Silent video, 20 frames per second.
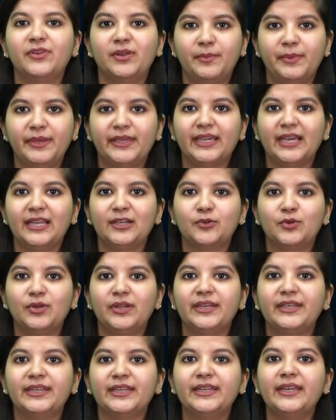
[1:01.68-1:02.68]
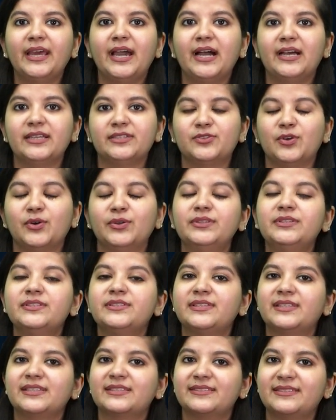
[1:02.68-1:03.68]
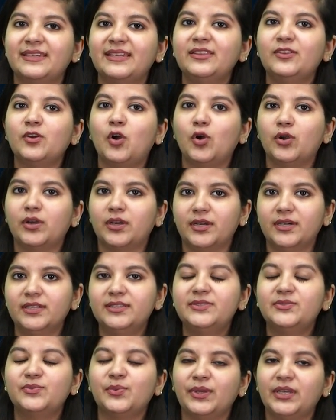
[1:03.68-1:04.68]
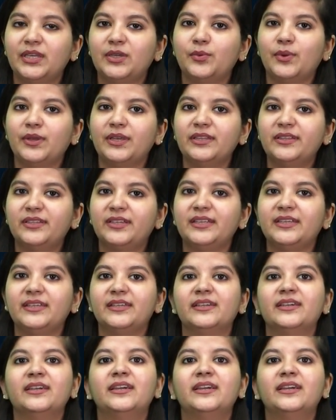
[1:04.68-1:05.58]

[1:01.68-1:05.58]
will be calculated as on 16th August 2023.